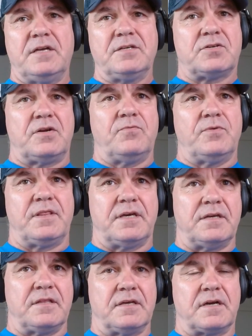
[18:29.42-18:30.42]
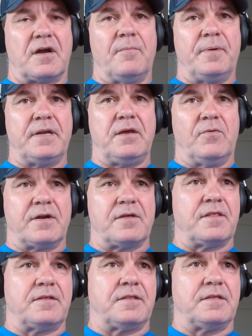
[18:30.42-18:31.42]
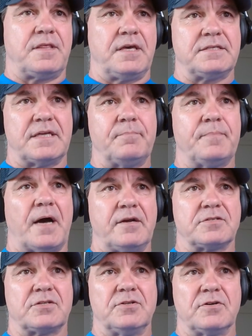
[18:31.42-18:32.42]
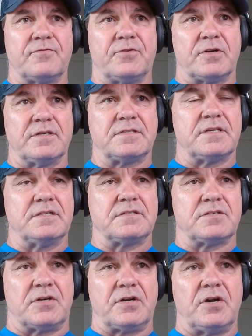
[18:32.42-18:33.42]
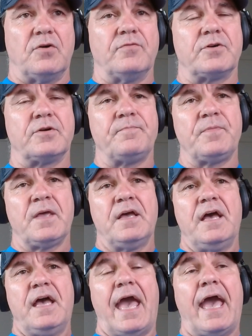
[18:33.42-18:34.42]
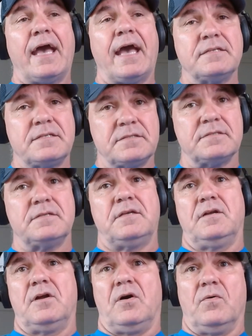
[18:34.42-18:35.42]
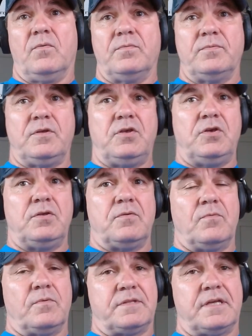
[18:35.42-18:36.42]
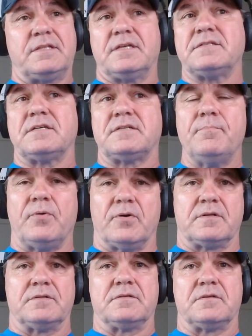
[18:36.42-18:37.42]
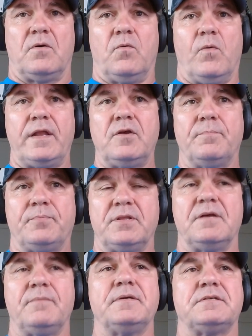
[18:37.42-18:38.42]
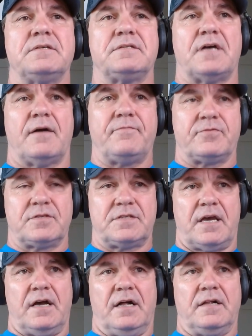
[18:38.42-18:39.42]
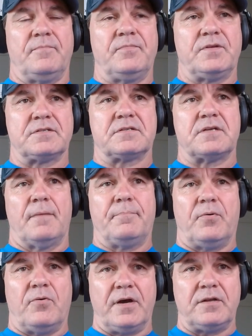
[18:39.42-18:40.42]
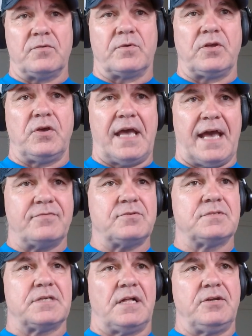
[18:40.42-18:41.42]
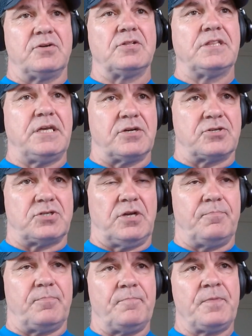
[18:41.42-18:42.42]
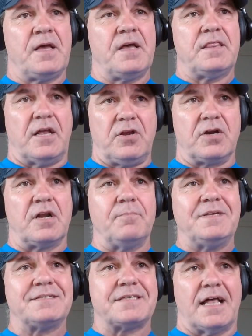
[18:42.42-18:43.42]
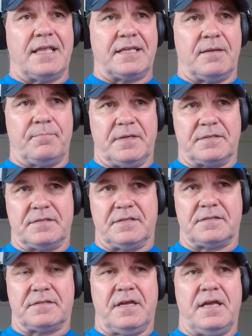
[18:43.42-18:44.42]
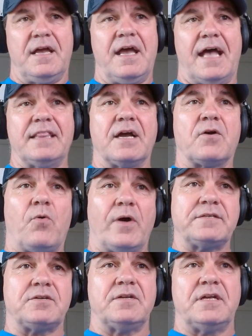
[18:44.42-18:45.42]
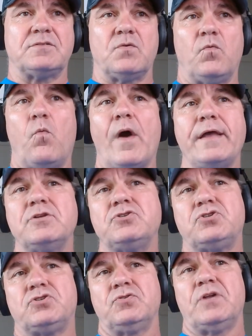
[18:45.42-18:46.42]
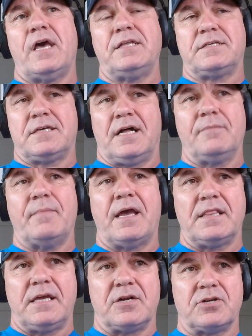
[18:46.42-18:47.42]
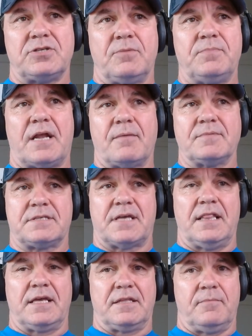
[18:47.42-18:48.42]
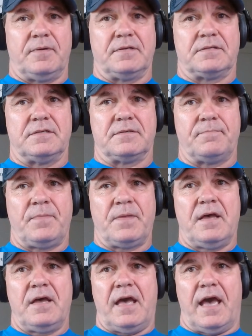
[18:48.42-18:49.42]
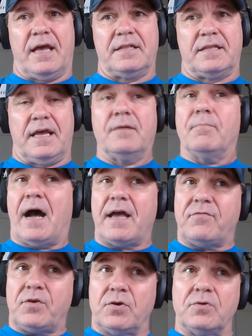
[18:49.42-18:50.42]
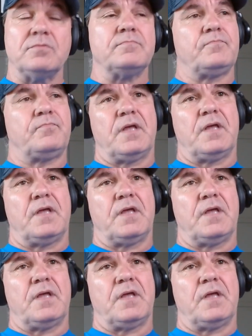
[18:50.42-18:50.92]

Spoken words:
history with the company. One of the things that buyers look for is turnover. And this is important. When you put the business up for sale, there's a point where you have to tell your leadership that you're going to be selling the business. And the question is, when should I tell my leadership that I'm selling the business? And in my view,